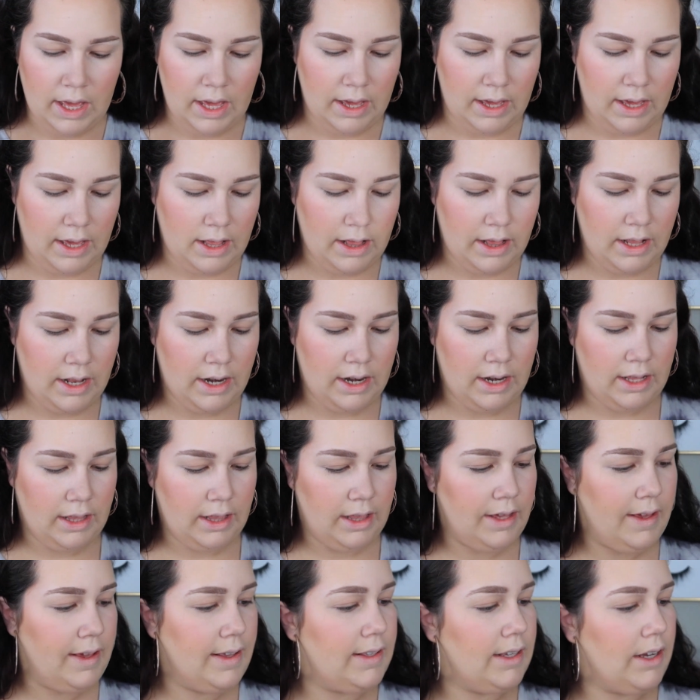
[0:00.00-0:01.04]
And then
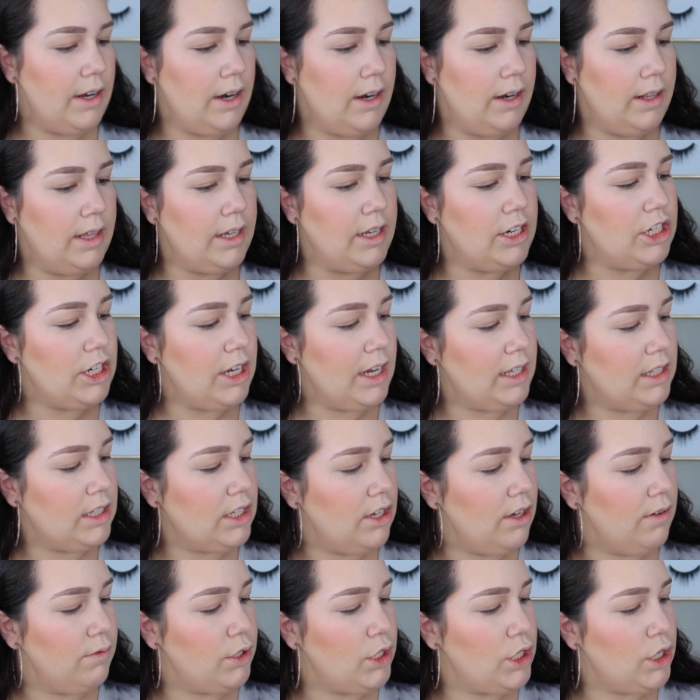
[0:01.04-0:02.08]
these are the shades. So
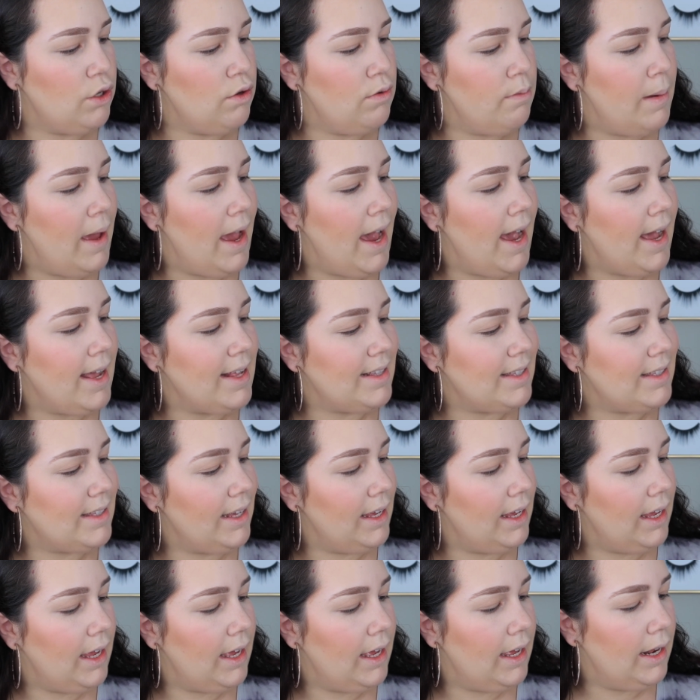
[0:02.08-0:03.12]
you have 2 mattes,
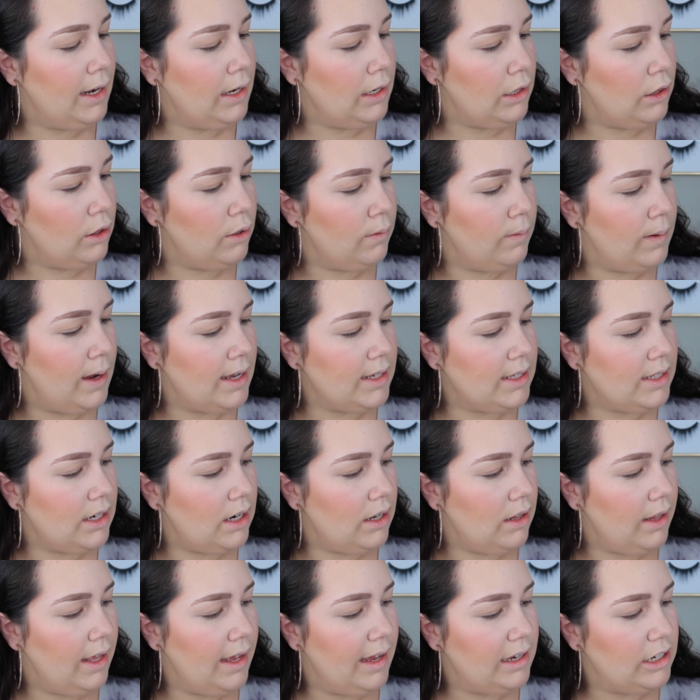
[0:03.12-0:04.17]
and the rest
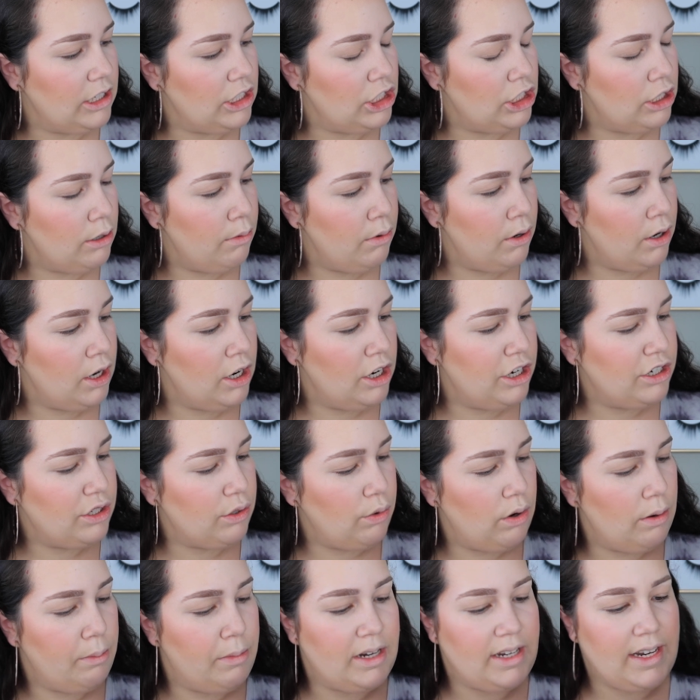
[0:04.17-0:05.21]
are like shimmers
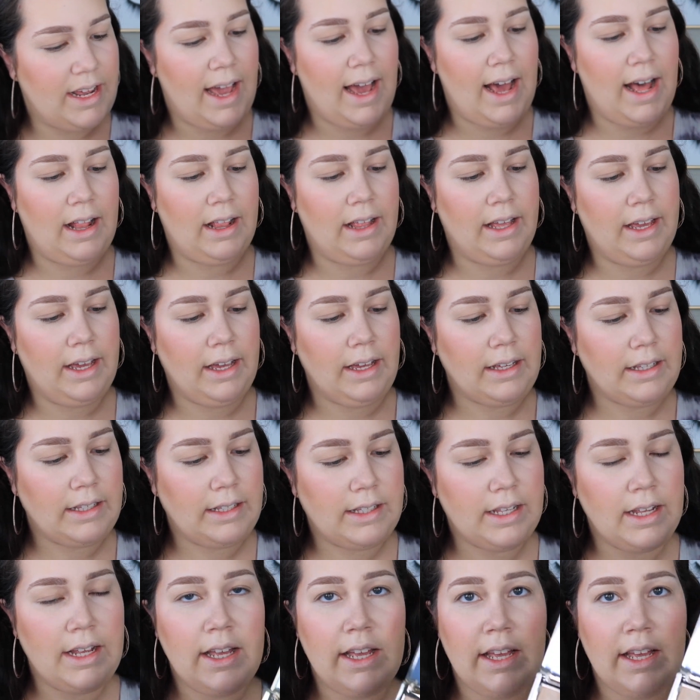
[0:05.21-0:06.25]
or metallics.